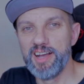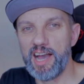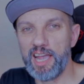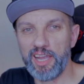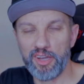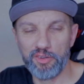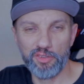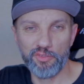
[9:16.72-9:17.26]
I
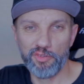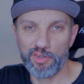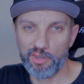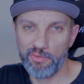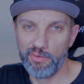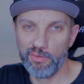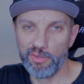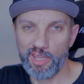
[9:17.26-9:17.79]
have to work
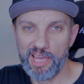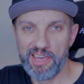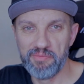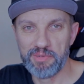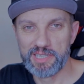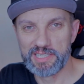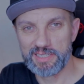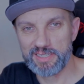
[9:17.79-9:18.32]
full
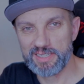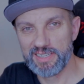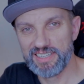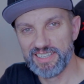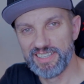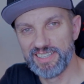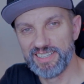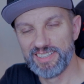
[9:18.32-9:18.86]
time as
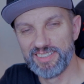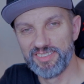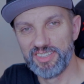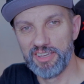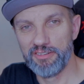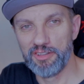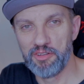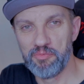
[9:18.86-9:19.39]
a
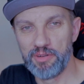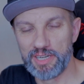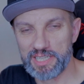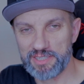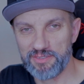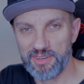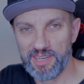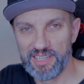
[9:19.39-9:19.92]
developer
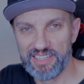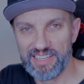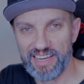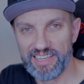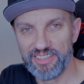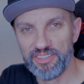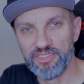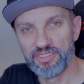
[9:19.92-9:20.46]
as well.
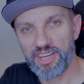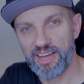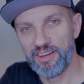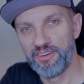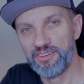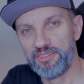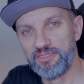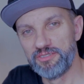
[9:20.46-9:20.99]
I don't
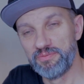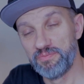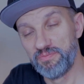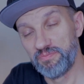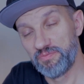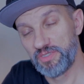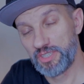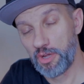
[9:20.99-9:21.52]
have
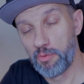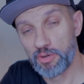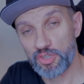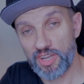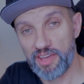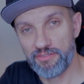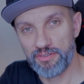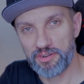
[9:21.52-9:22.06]
so
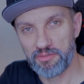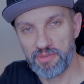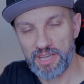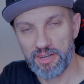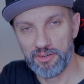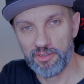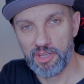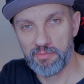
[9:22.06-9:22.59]
much time for
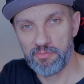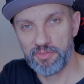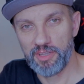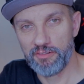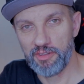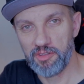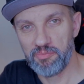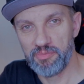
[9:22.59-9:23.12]
my own app
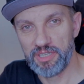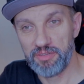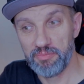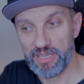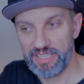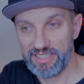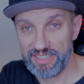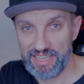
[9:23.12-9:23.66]
development,
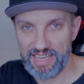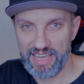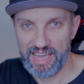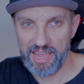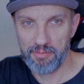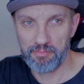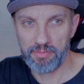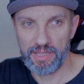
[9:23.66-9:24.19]
but yeah,
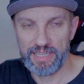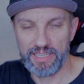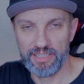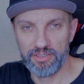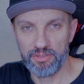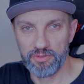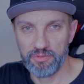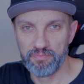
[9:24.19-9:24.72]
I am
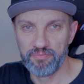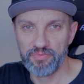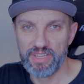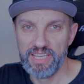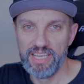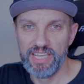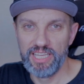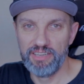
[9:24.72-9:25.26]
planning to
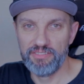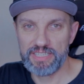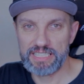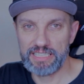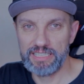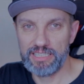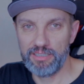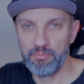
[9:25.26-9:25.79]

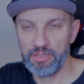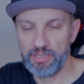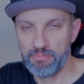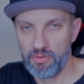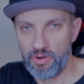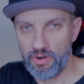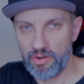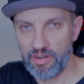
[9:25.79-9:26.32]
invest a little bit
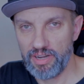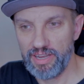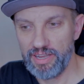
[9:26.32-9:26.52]
more